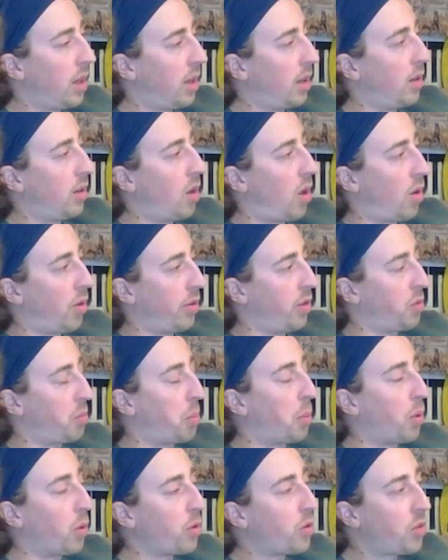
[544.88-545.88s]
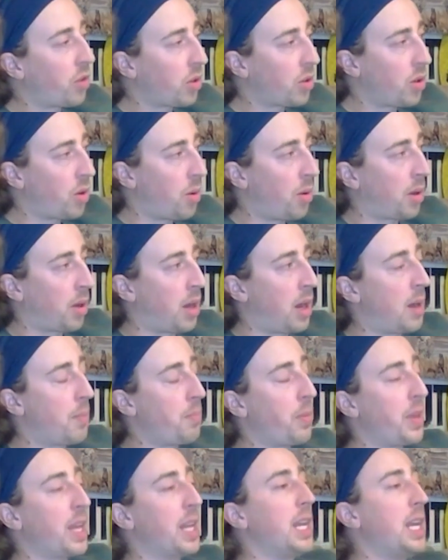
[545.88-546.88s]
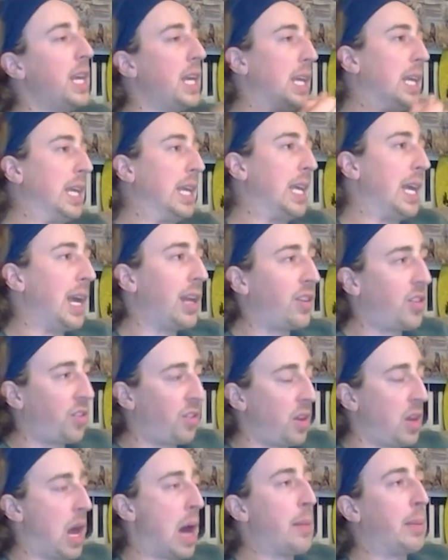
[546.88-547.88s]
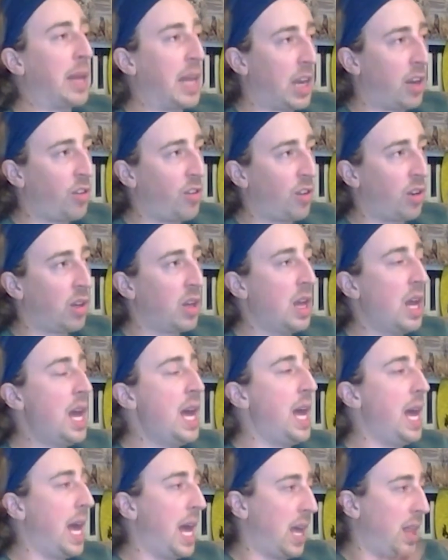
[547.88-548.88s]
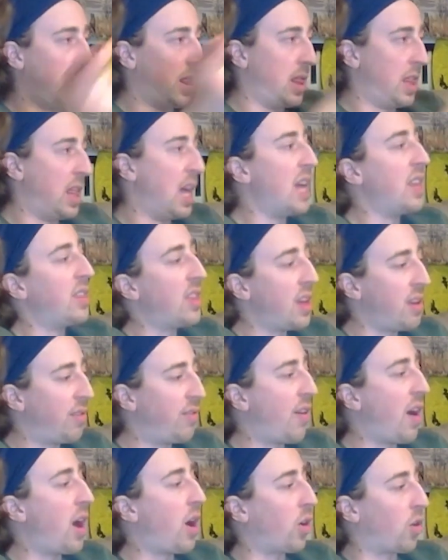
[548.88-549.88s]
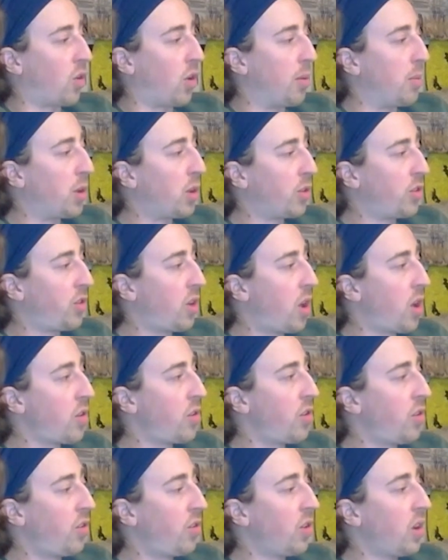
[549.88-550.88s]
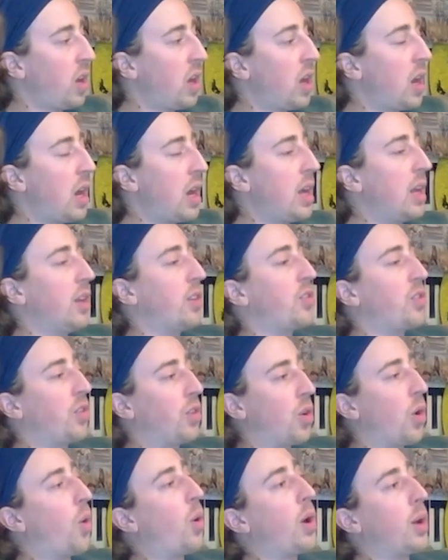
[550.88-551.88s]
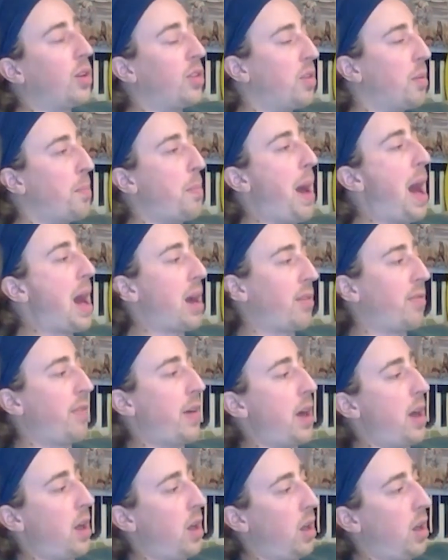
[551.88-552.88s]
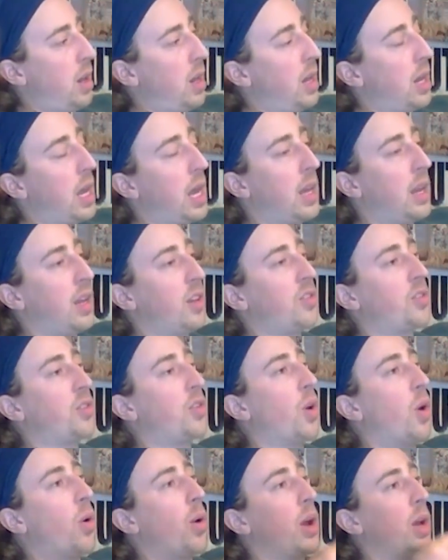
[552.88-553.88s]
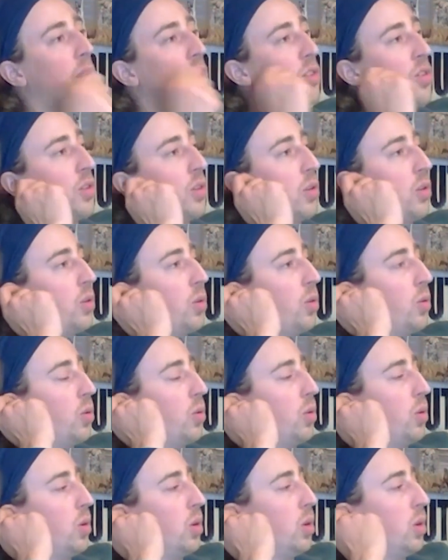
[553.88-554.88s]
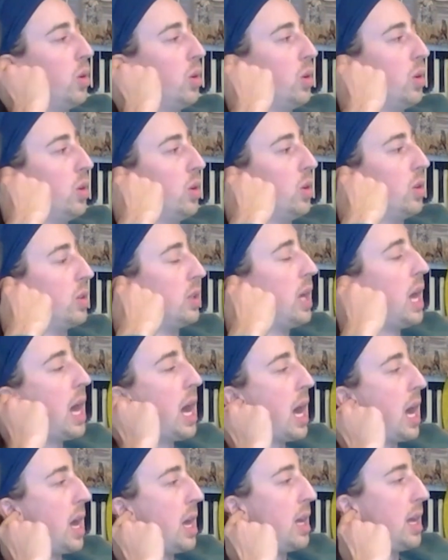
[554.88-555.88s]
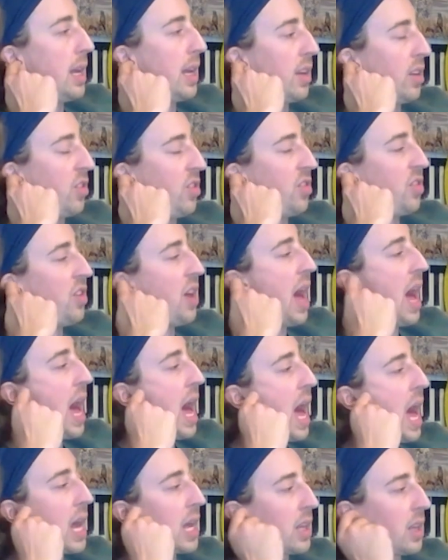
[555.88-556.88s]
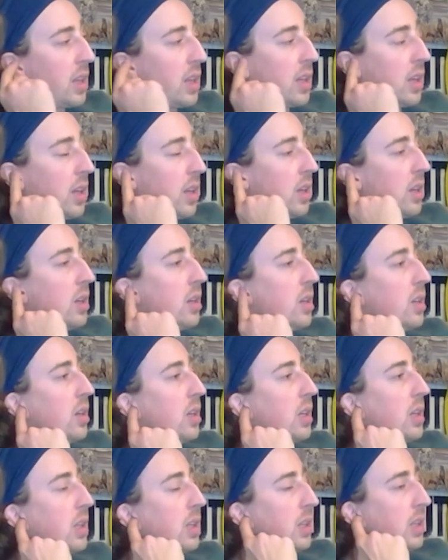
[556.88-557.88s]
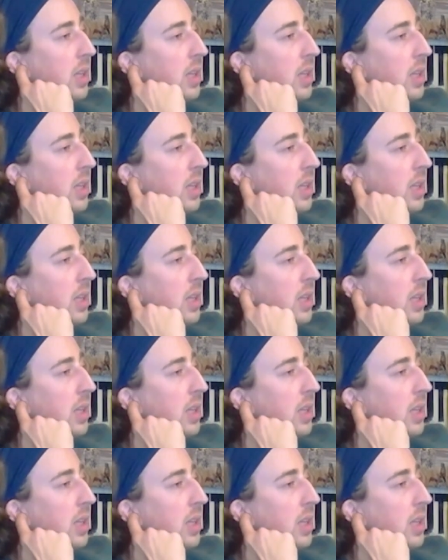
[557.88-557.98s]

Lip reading: and all this bullshit going on and he gets the nomination and then they file criminal charges, it's going to backfire. Yeah, and it is kind of the same way that the Hillary's emails thing came out, like right at the wrong time.